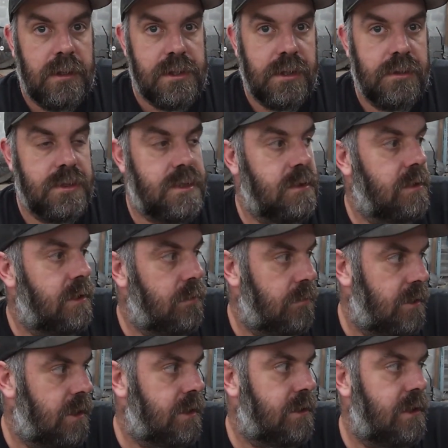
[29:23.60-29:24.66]
Usually
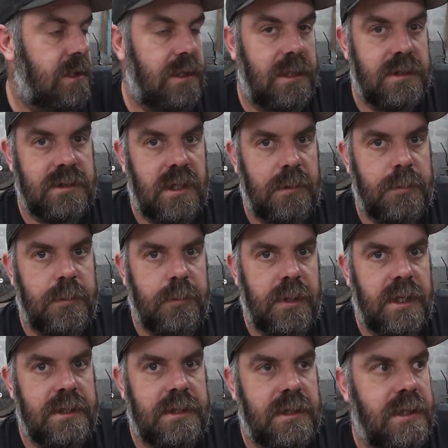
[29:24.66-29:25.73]
when I clean these up and
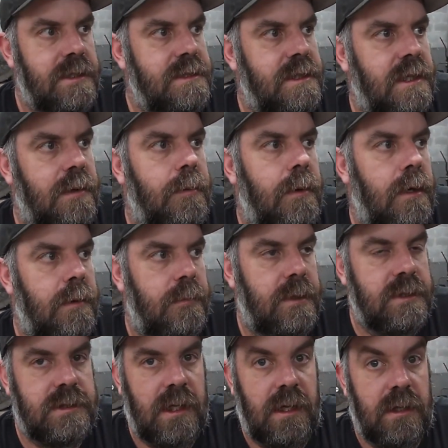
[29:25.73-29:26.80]
paint the engine
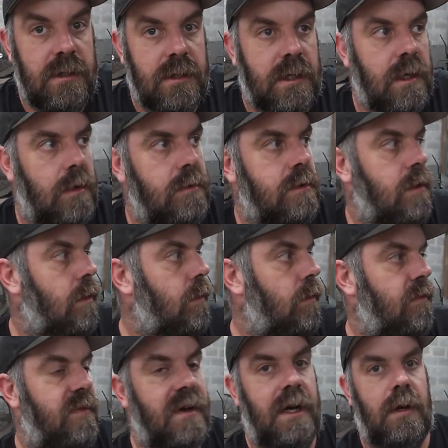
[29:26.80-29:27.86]
compartments, I undercoat the
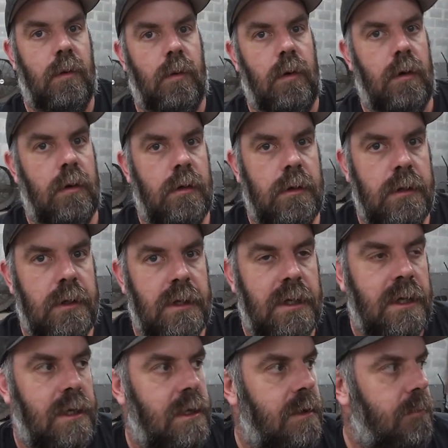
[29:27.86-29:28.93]
whole firewall.
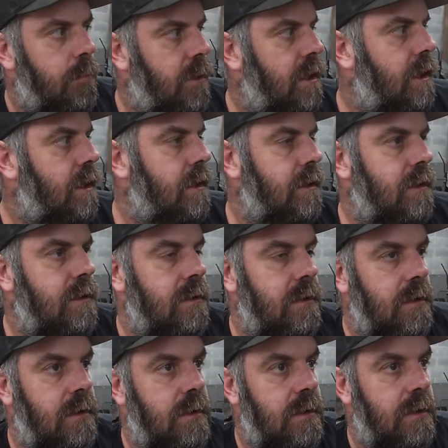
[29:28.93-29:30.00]
But
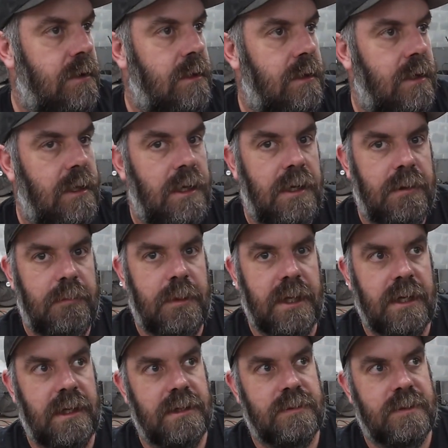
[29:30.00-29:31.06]

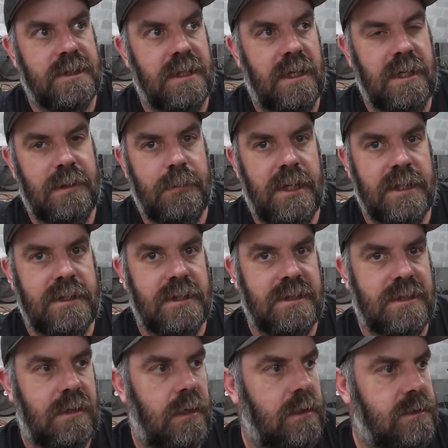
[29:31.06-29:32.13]
because we're trying to make this
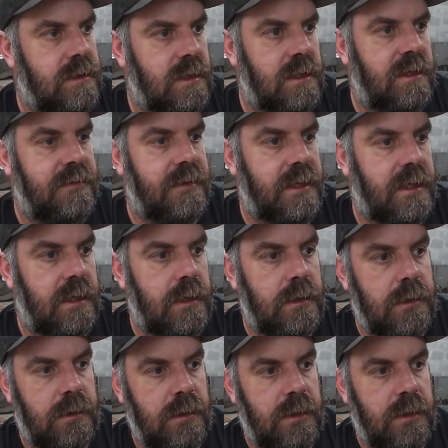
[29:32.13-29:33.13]
truck significant